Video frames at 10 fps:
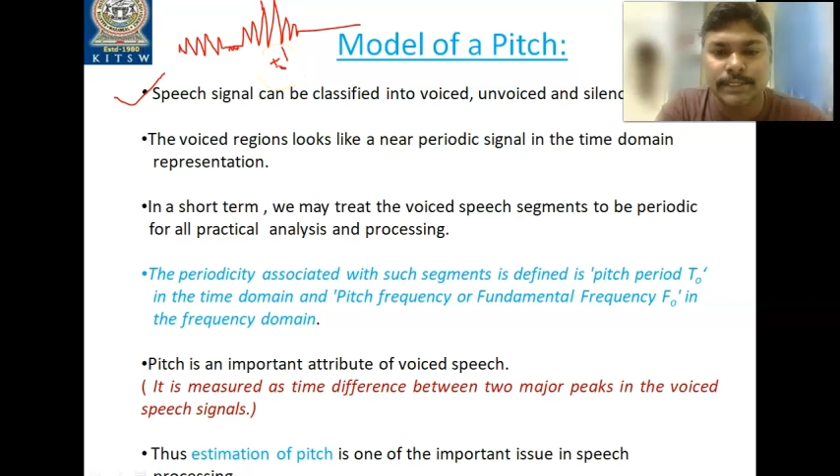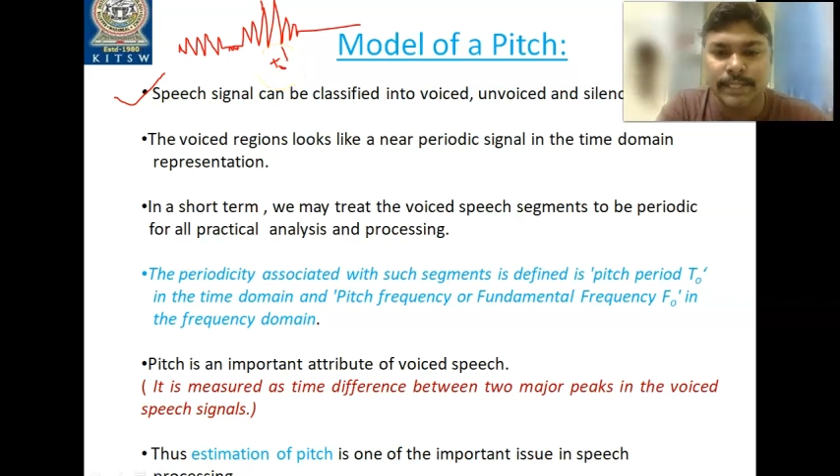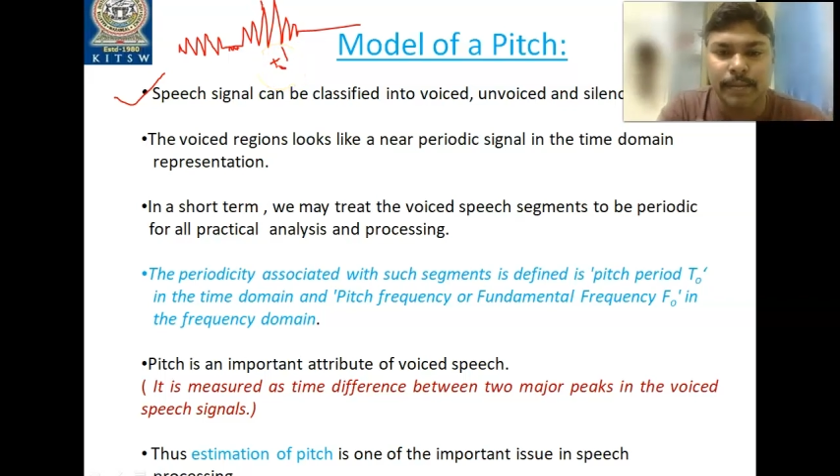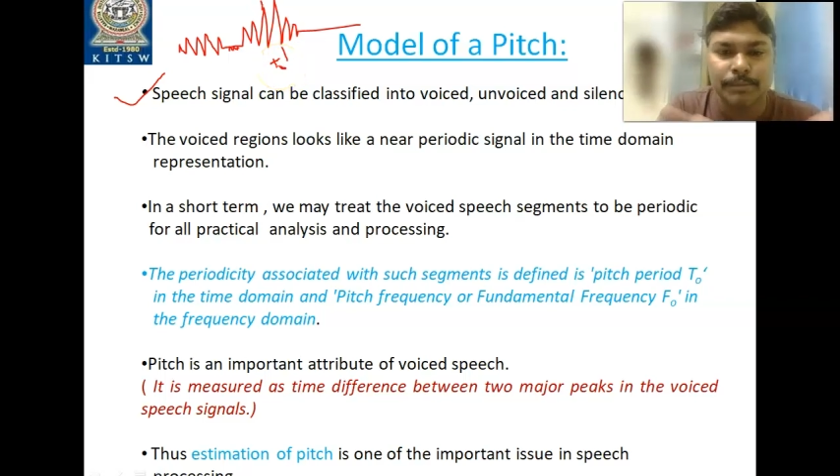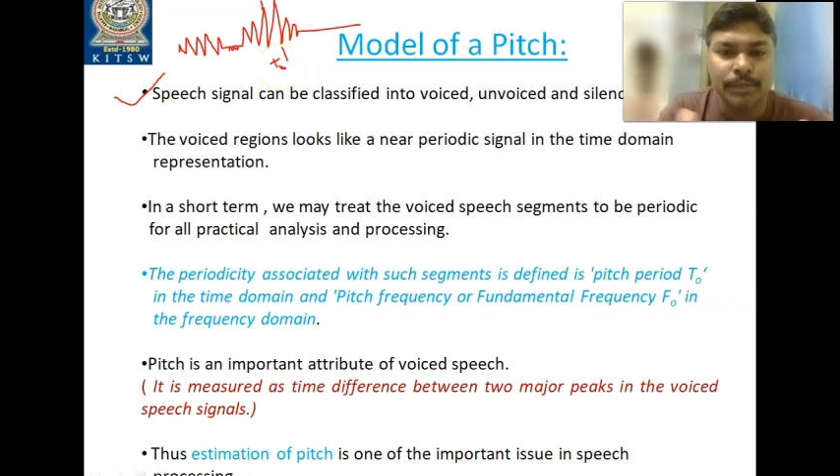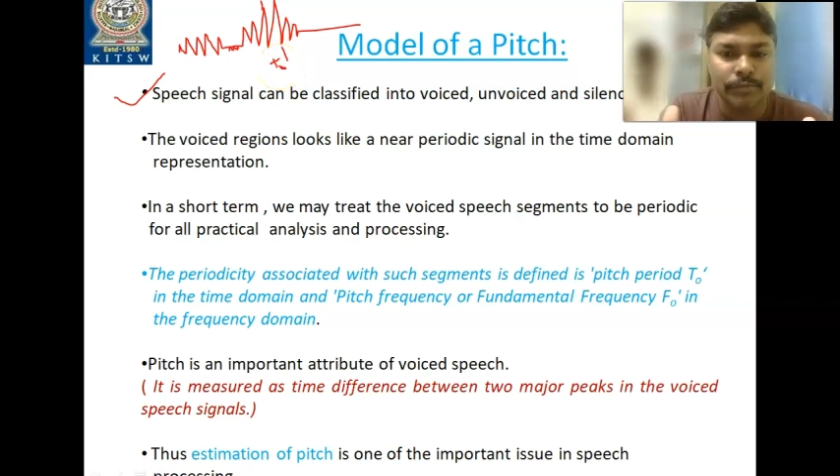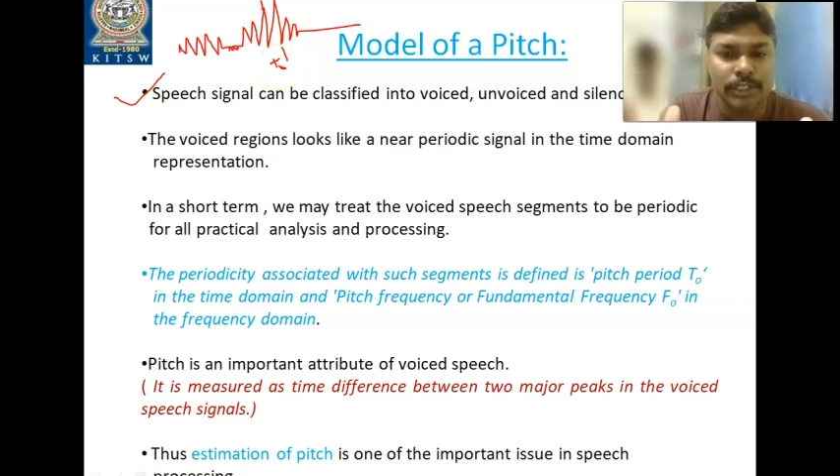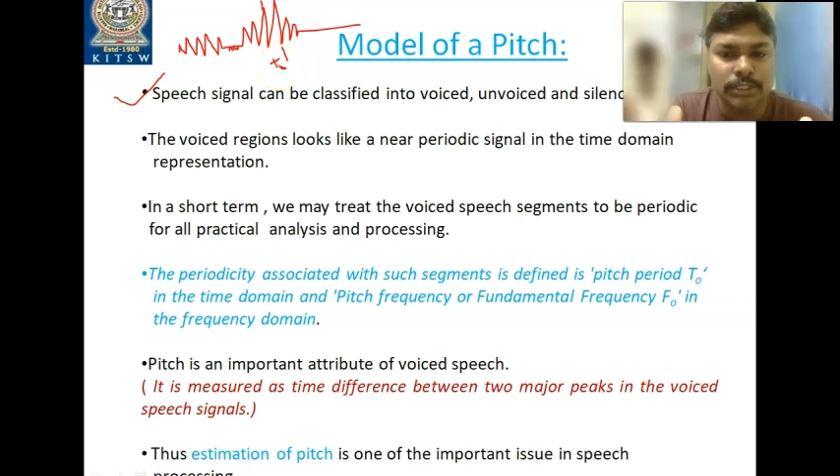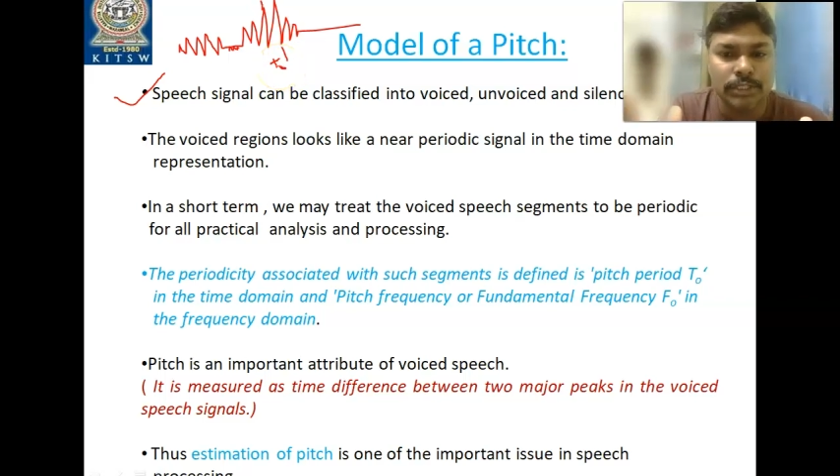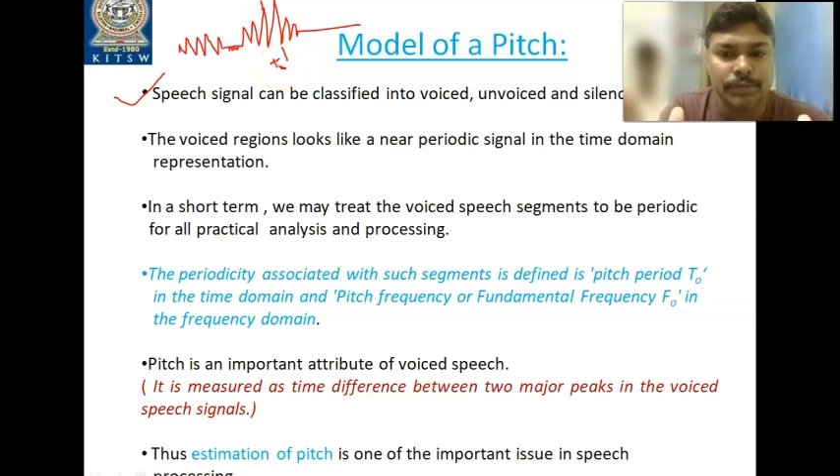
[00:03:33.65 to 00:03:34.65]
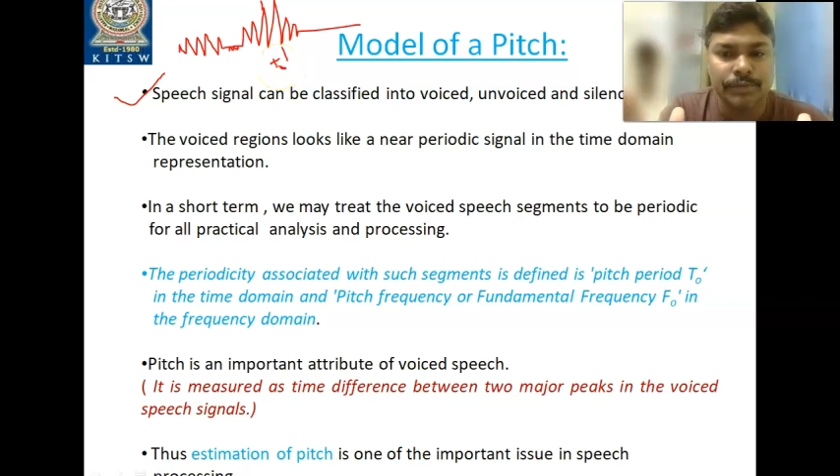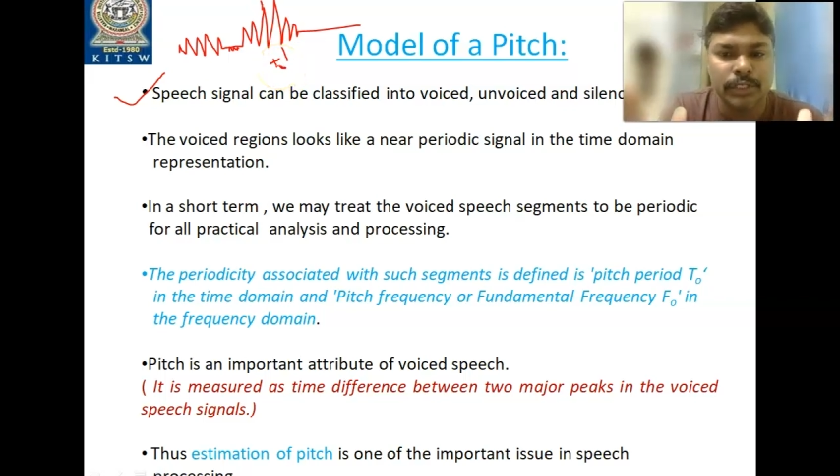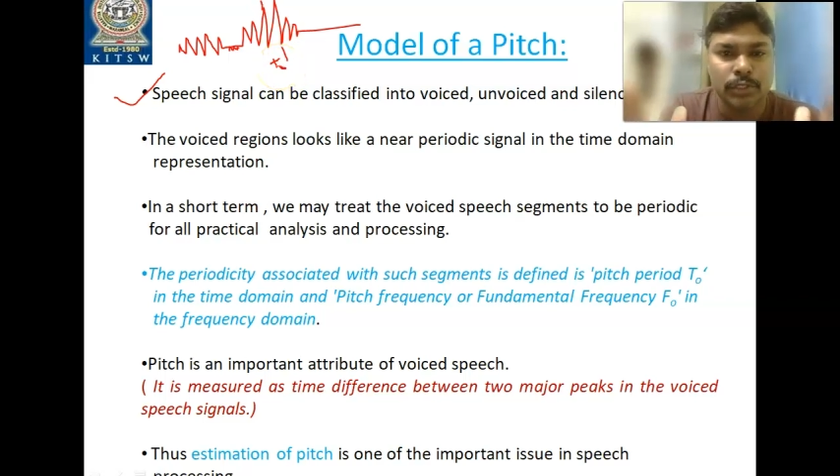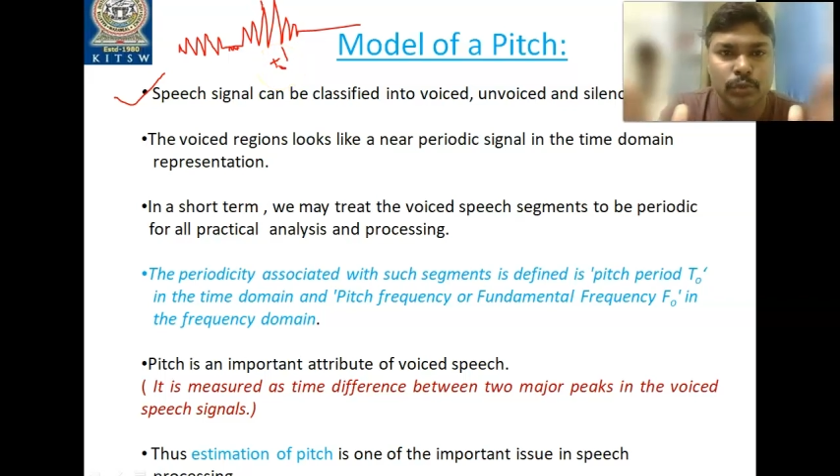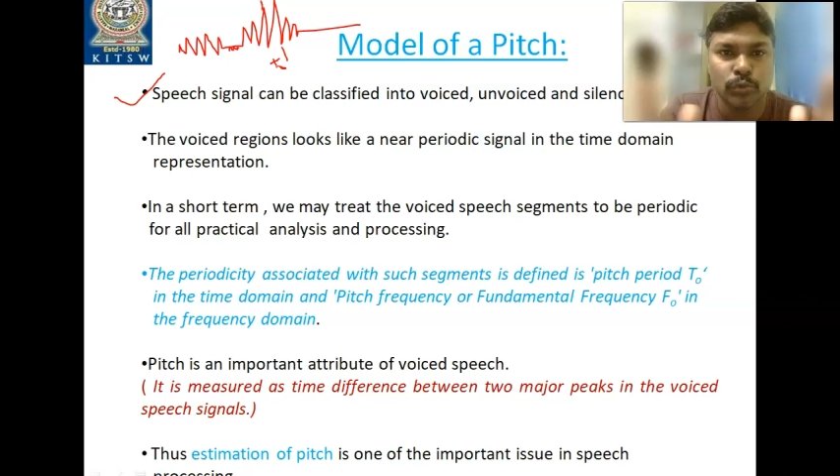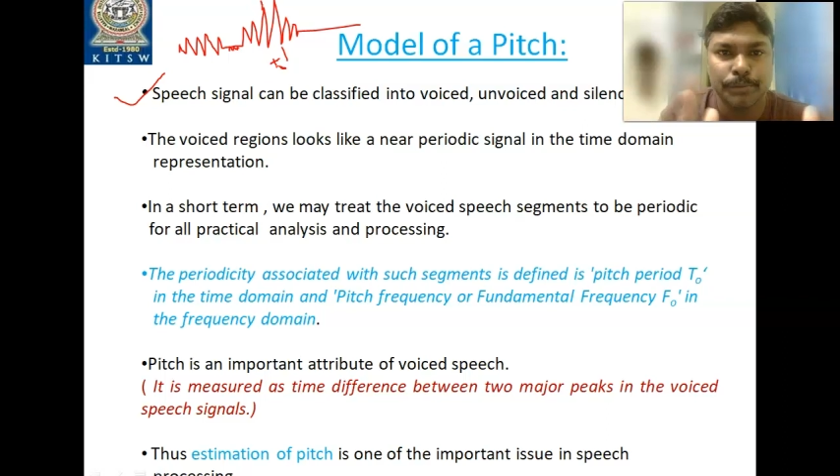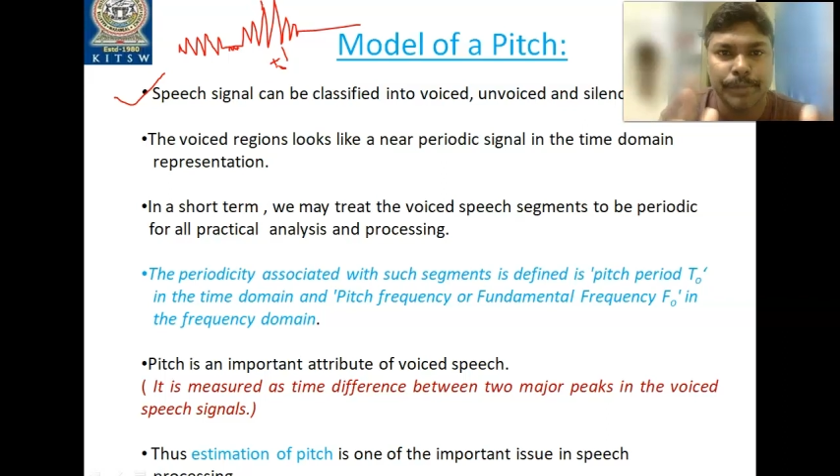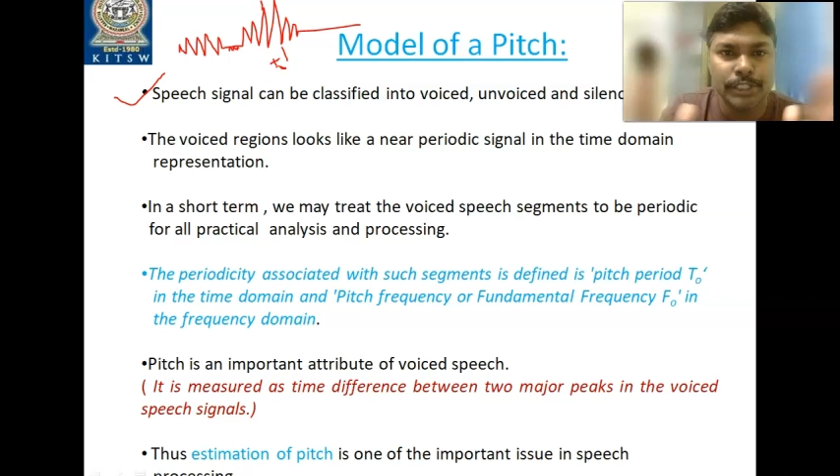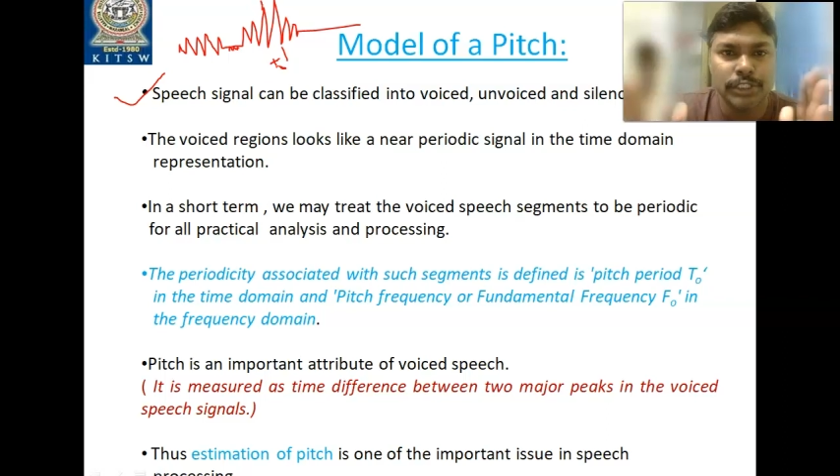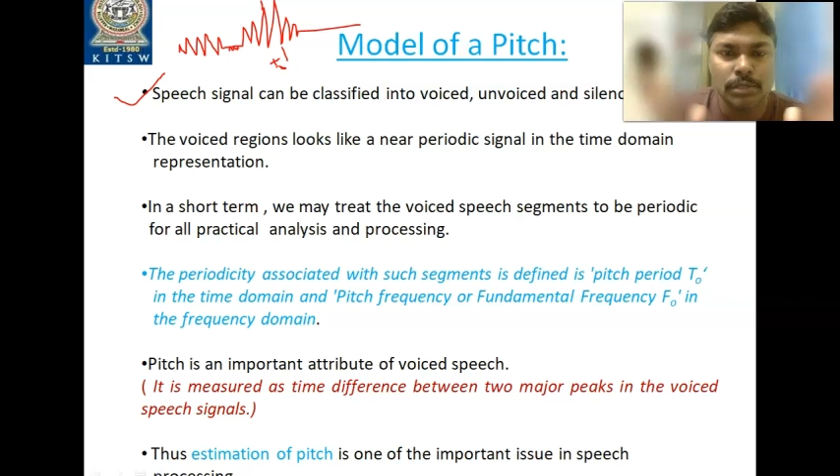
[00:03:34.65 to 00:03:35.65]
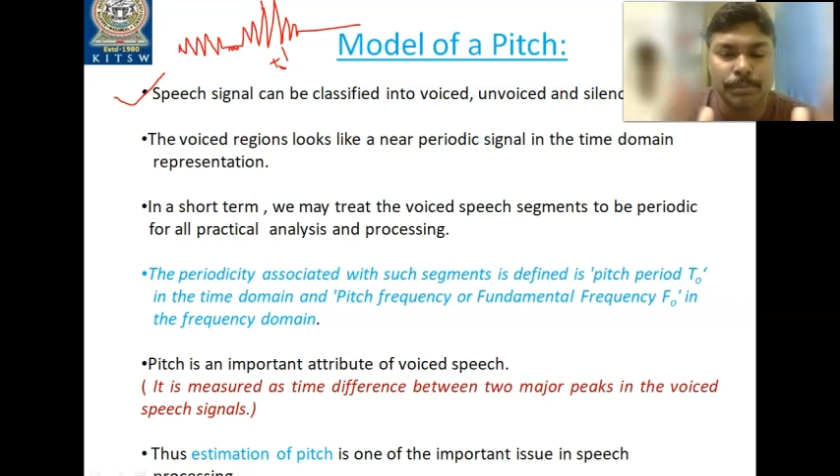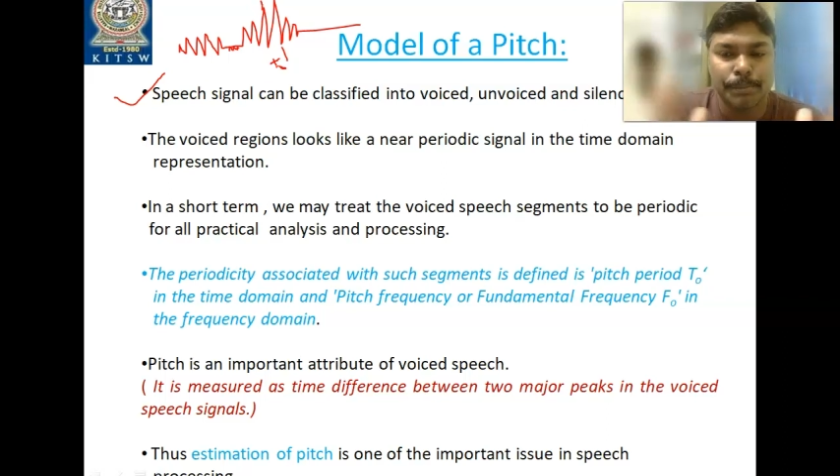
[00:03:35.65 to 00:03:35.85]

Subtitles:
time difference between the two major